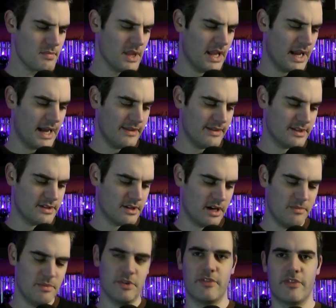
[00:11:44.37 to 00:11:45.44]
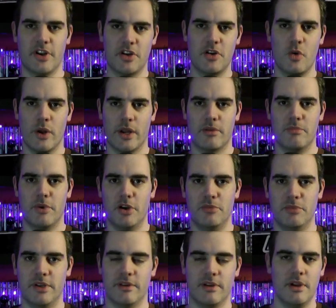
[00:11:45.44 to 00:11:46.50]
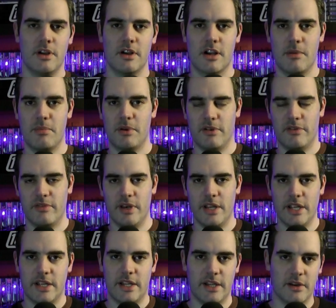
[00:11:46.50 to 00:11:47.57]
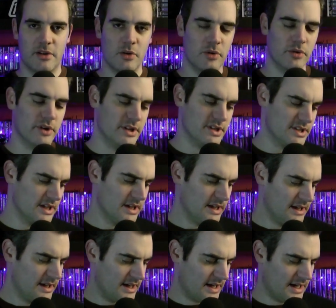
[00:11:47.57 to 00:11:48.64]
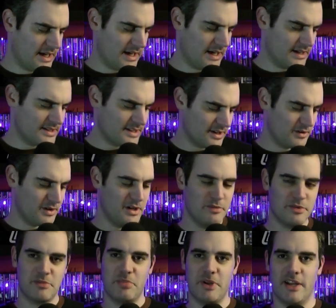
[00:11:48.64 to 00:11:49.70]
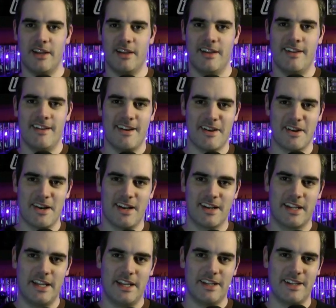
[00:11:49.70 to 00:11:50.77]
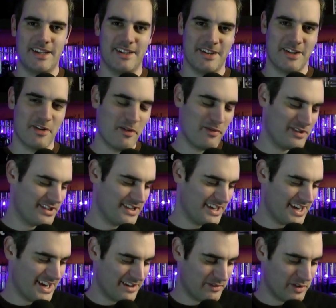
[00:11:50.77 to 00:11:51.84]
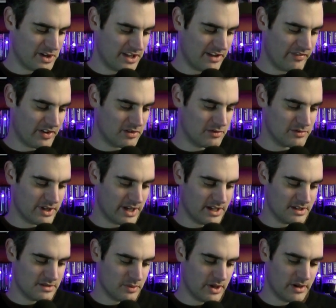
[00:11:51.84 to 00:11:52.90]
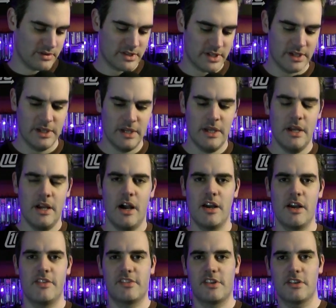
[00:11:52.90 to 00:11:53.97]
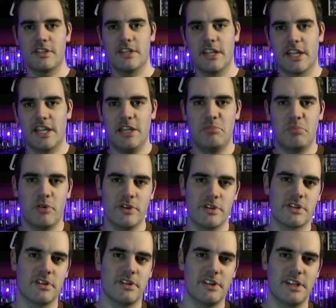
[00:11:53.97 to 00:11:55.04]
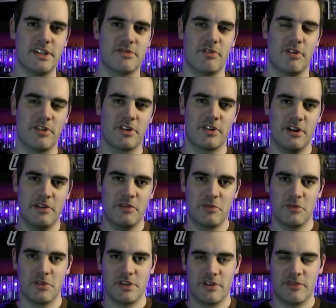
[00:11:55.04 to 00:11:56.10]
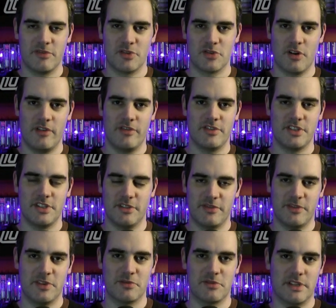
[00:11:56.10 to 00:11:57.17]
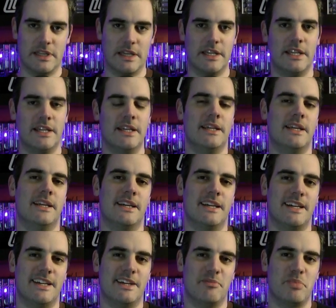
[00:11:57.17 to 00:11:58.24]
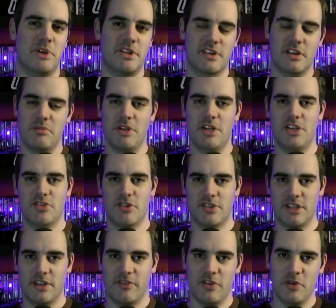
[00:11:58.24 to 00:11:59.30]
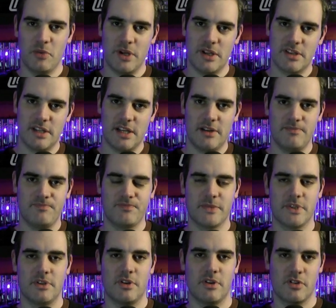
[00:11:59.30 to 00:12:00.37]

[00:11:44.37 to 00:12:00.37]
at the time. It was a very quick moment, couple of linking corners, so he was a bit unlucky and obviously had a very difficult day as well. So I stuck to the key points on this rather than going through all the different drivers in the field today. But it's going to be an interesting few weeks now, a lot of